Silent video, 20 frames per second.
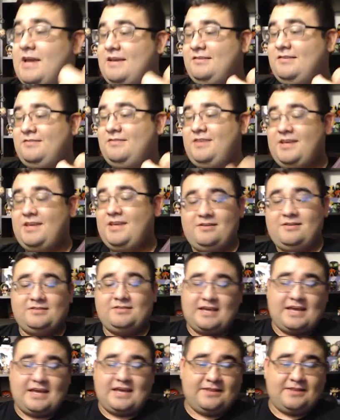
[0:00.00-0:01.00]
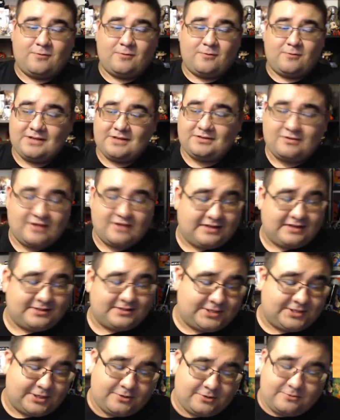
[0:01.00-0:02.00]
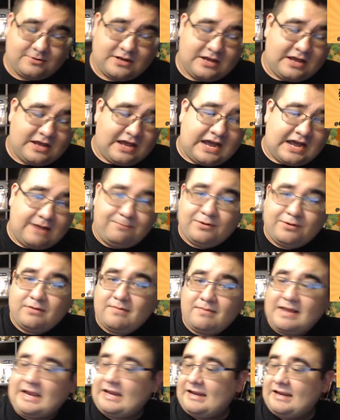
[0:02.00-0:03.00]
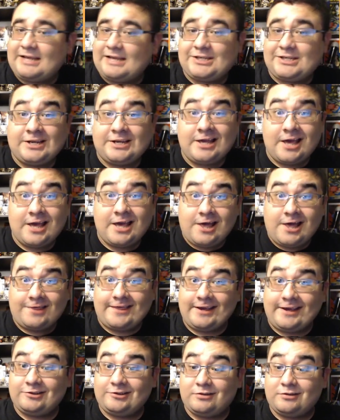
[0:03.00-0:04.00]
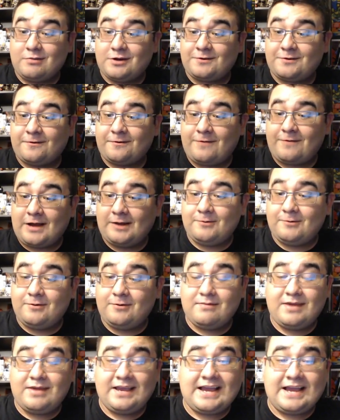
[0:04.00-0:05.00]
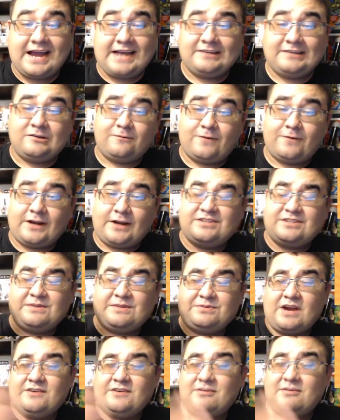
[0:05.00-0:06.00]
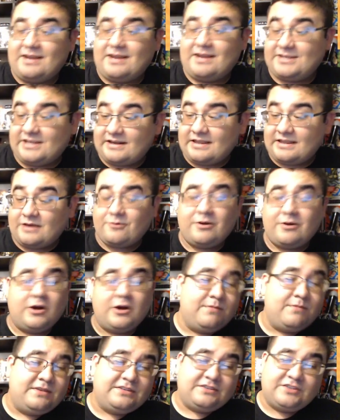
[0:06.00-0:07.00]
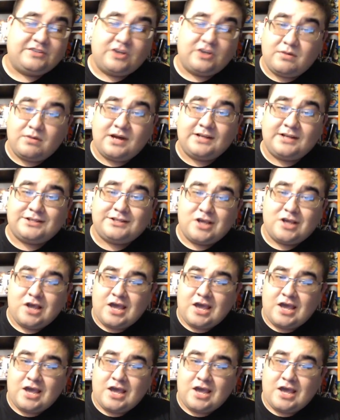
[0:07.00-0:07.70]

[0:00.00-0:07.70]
these, and the rest are nice too. I'll put them in my collection. Thank you so much for following me, guys. Don't forget to subscribe to my channel, that will help me so much.